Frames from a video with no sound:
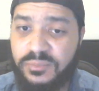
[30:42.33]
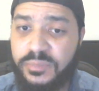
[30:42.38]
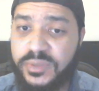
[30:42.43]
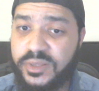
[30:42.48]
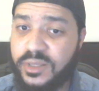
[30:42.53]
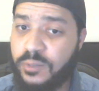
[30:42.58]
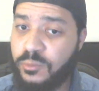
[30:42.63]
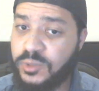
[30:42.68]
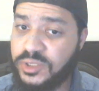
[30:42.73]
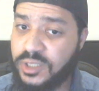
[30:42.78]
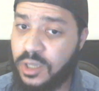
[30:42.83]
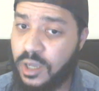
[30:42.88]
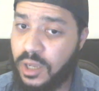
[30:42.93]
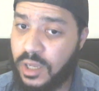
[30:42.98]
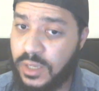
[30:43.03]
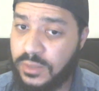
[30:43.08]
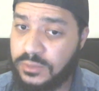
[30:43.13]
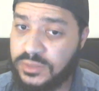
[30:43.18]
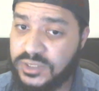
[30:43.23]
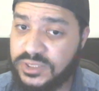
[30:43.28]
but there was
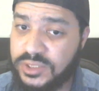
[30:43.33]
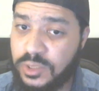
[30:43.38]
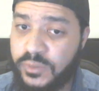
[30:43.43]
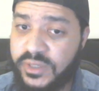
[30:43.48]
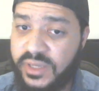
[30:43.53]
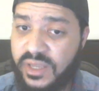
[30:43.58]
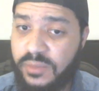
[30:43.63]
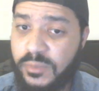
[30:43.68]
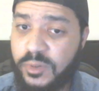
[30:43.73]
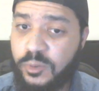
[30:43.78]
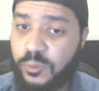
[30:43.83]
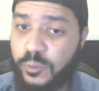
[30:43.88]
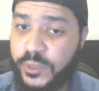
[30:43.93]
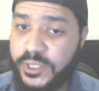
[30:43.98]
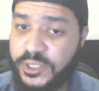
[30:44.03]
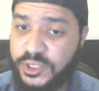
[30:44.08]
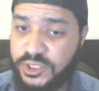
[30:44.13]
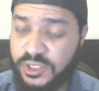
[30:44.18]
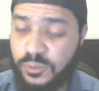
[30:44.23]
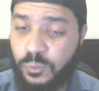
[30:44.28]
also an
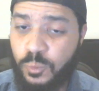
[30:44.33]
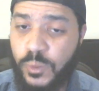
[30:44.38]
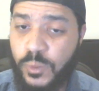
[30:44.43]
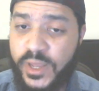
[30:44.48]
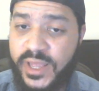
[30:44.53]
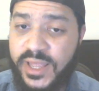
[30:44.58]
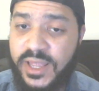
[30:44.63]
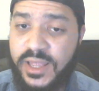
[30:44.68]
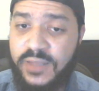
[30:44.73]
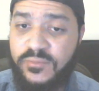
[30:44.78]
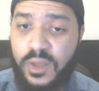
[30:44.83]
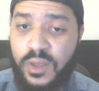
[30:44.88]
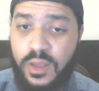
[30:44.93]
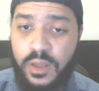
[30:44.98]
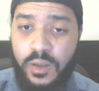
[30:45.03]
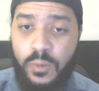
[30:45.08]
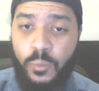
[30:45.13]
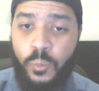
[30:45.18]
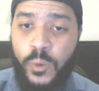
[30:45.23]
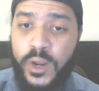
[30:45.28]
immigration wave
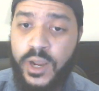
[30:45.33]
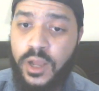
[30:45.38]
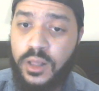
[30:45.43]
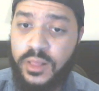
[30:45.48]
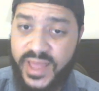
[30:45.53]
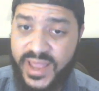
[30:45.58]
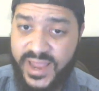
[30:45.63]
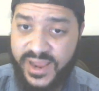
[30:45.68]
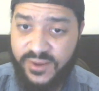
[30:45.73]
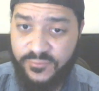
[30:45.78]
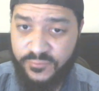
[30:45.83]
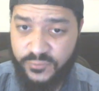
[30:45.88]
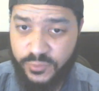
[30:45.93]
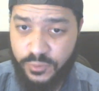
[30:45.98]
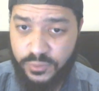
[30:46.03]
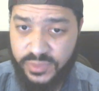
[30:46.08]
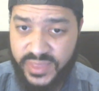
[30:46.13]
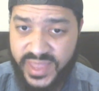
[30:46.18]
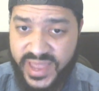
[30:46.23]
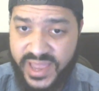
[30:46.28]
well after
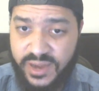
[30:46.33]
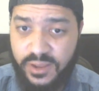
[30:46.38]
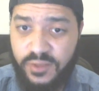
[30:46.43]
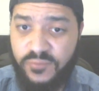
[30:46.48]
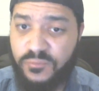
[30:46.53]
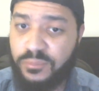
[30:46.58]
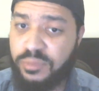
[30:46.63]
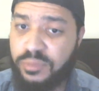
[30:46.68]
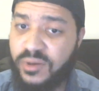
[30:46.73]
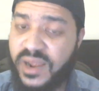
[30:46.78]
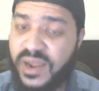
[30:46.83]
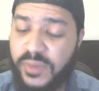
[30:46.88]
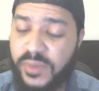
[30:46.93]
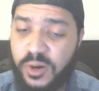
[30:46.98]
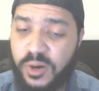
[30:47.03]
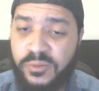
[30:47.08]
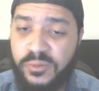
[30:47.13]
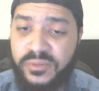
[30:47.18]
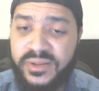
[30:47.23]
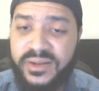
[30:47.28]
that of
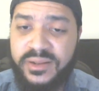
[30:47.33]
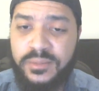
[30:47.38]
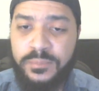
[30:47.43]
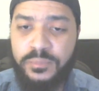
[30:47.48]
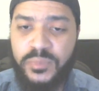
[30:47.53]
primarily